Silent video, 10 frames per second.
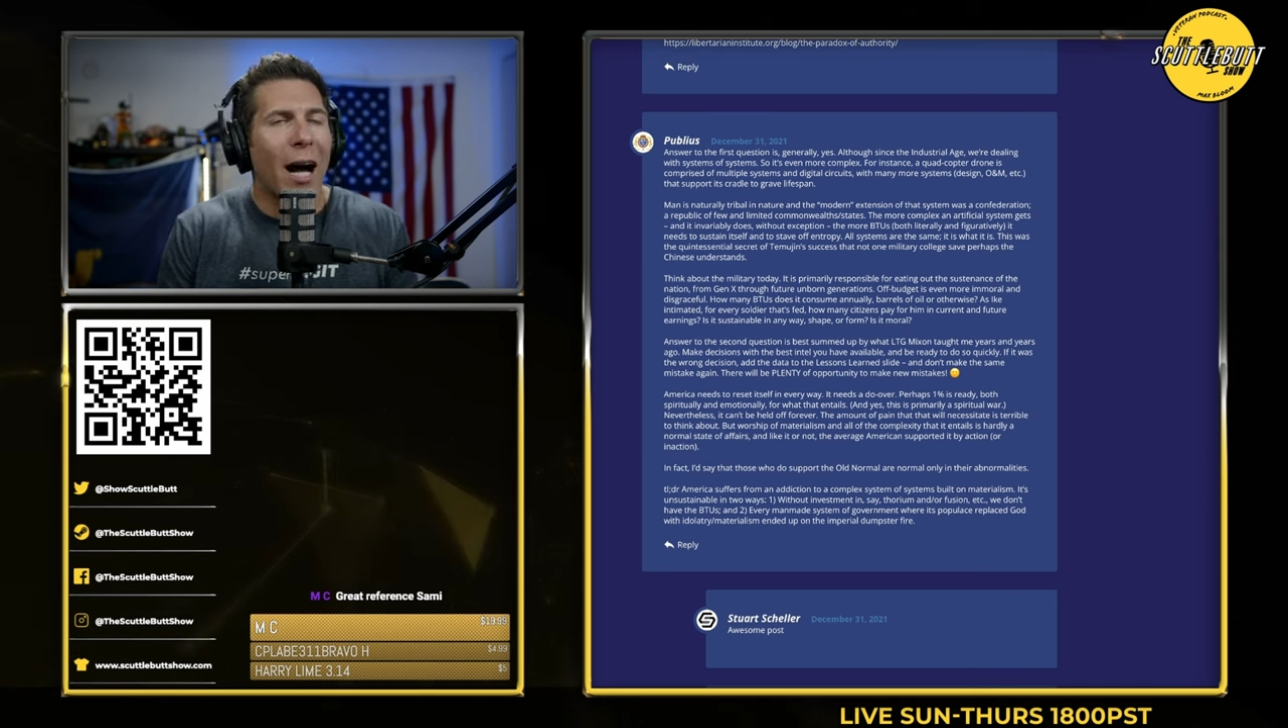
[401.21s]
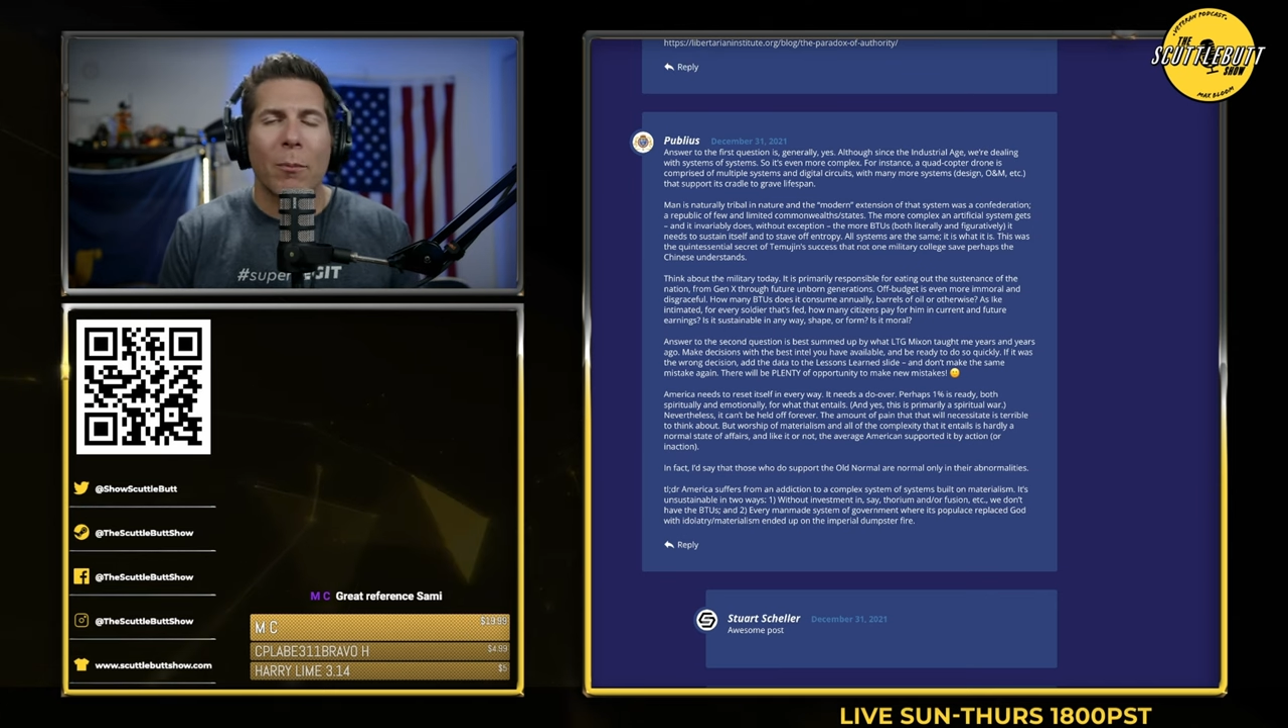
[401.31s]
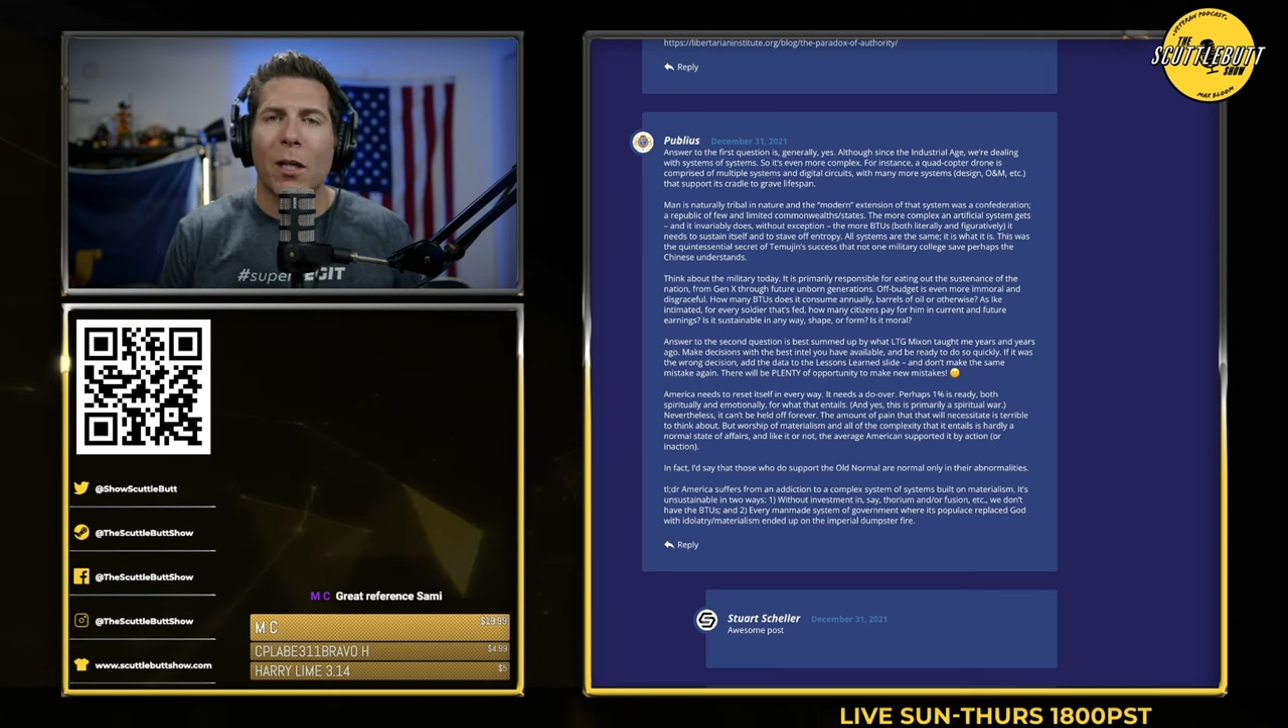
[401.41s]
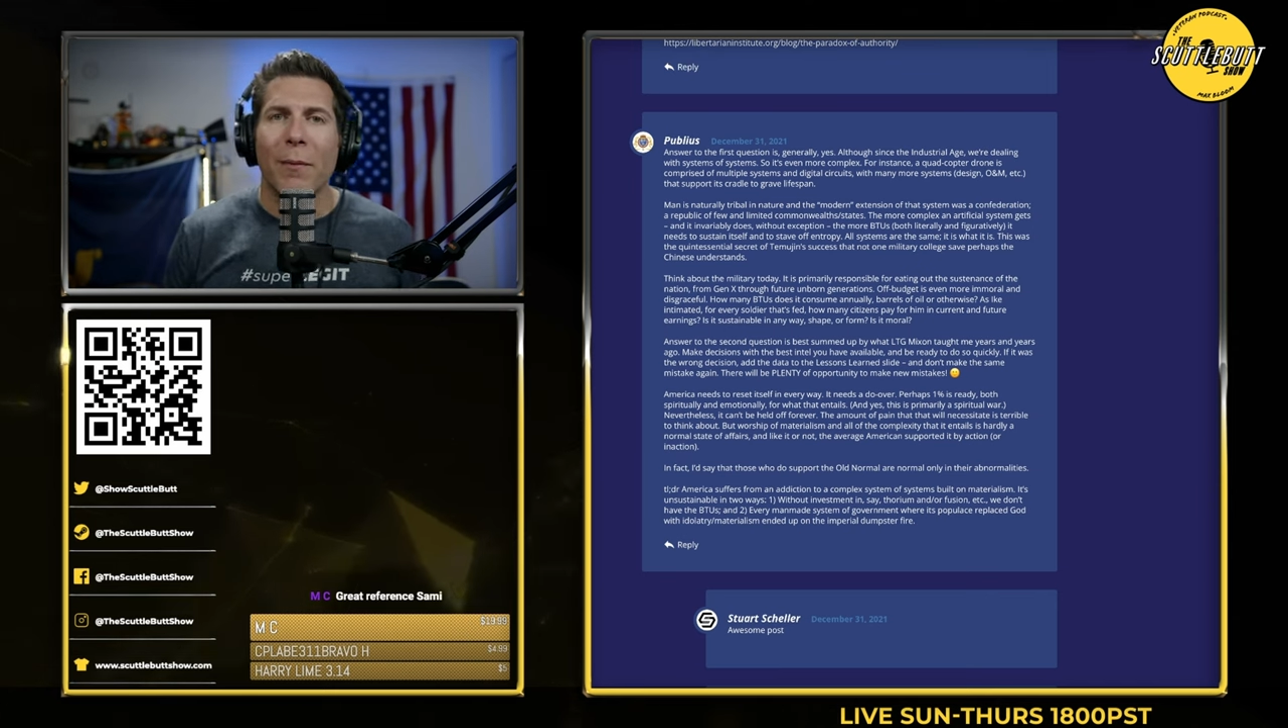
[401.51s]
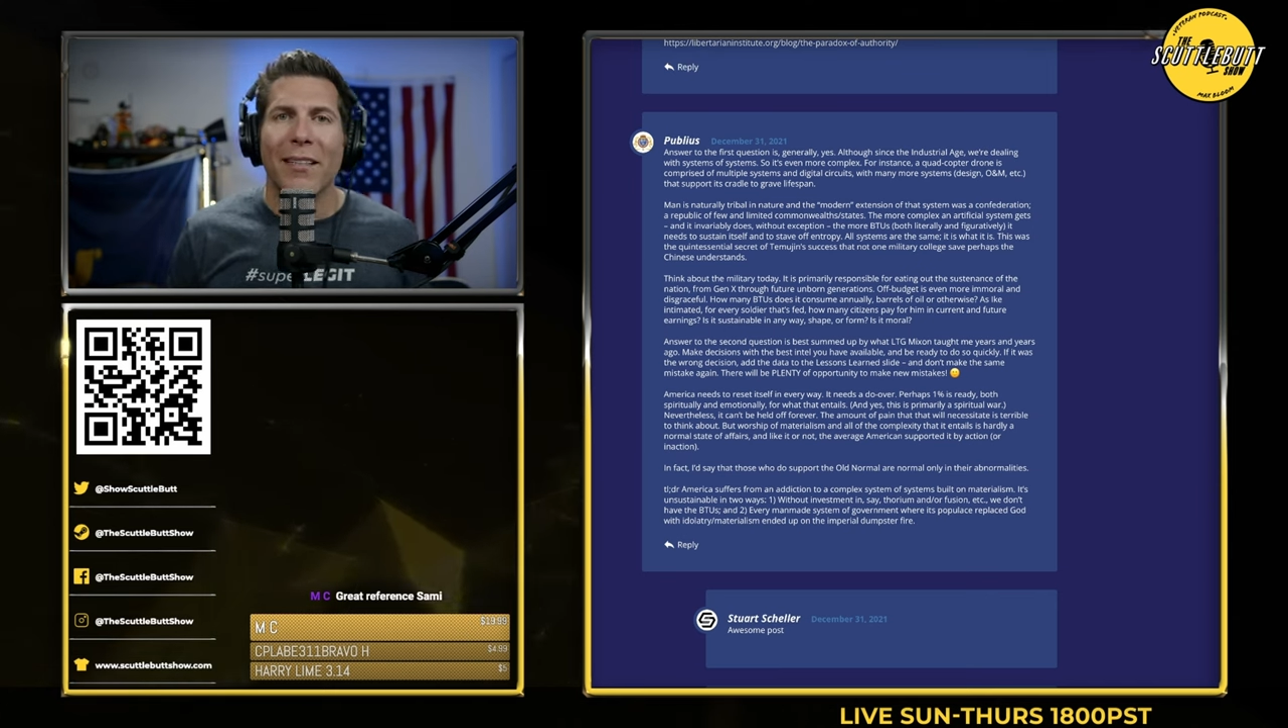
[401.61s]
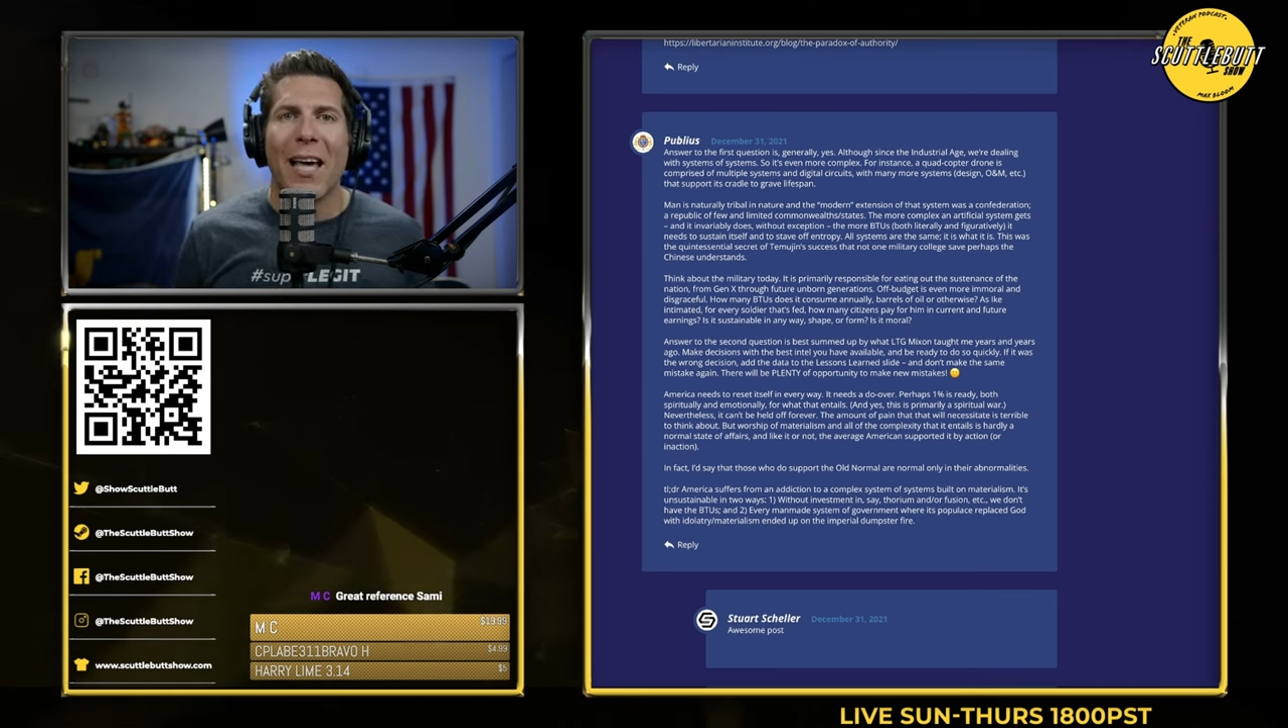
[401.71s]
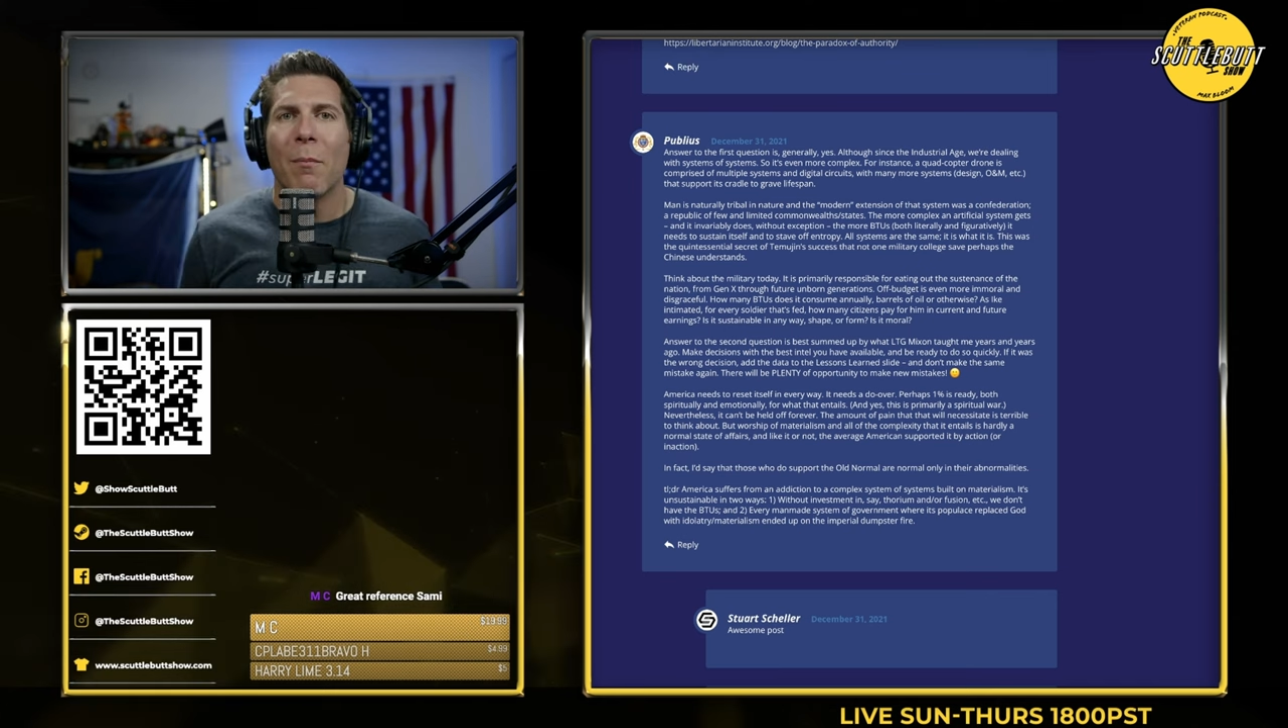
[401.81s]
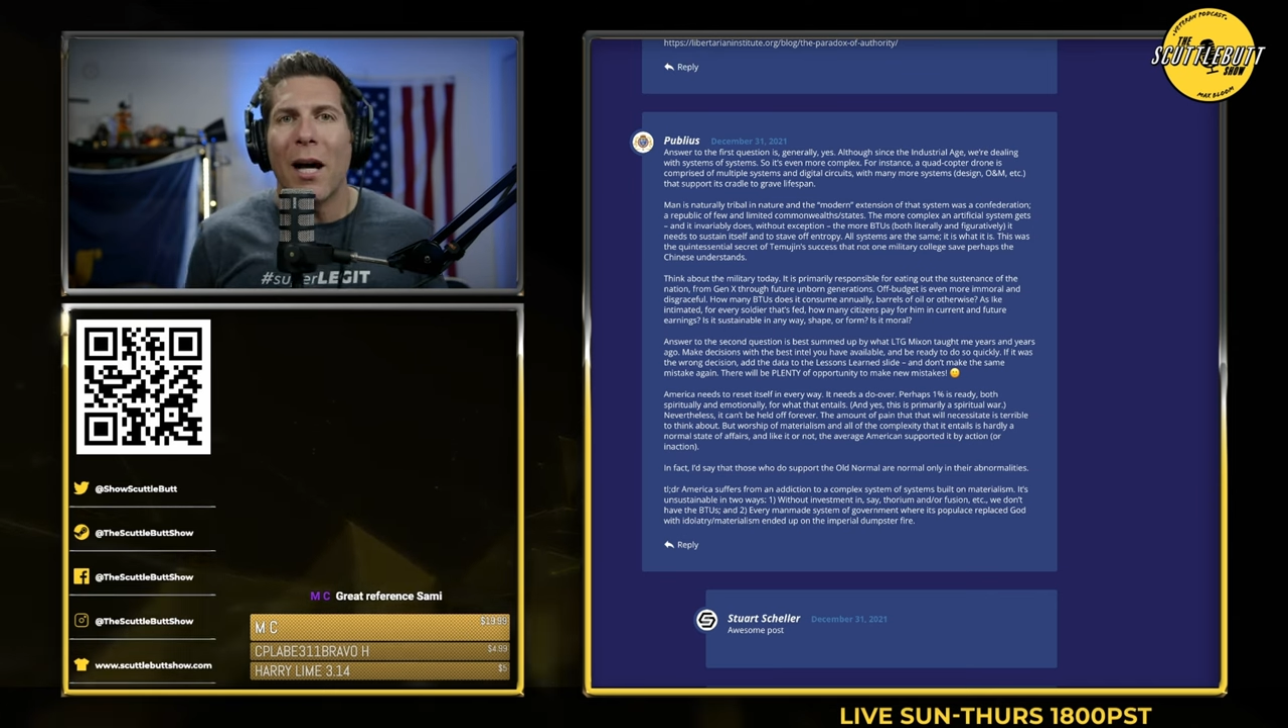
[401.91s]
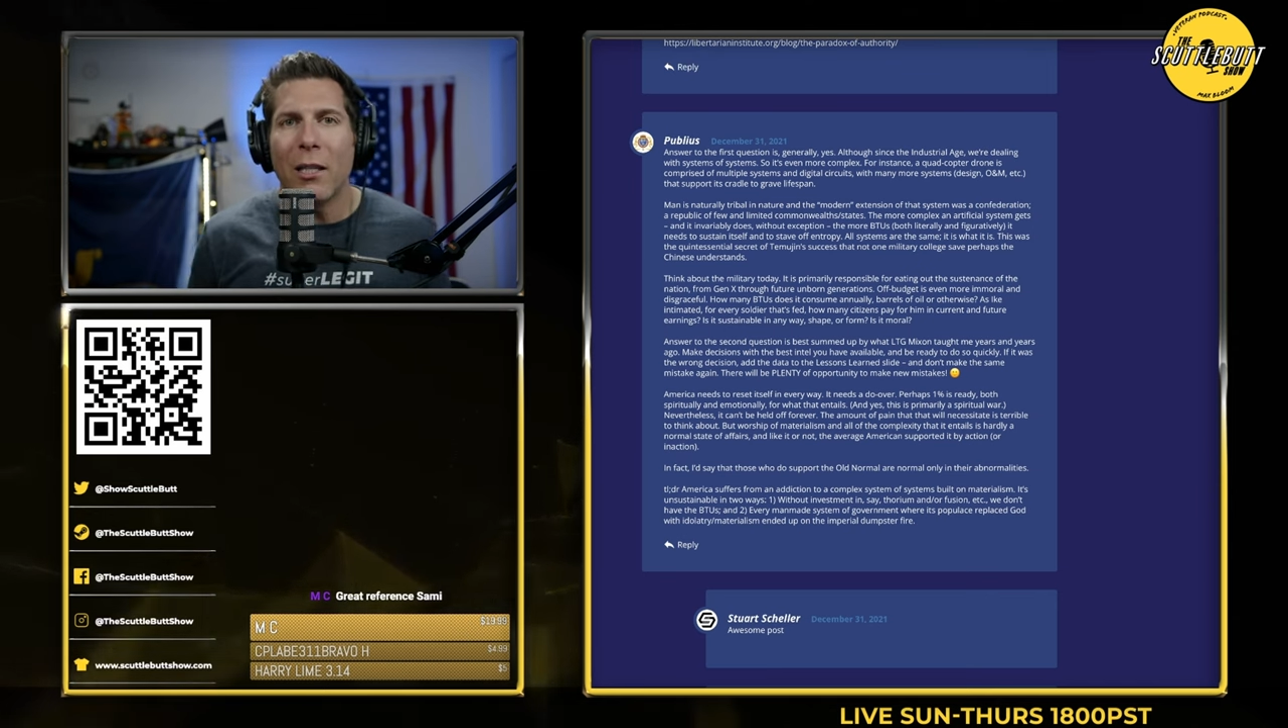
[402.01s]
I'm going to make that my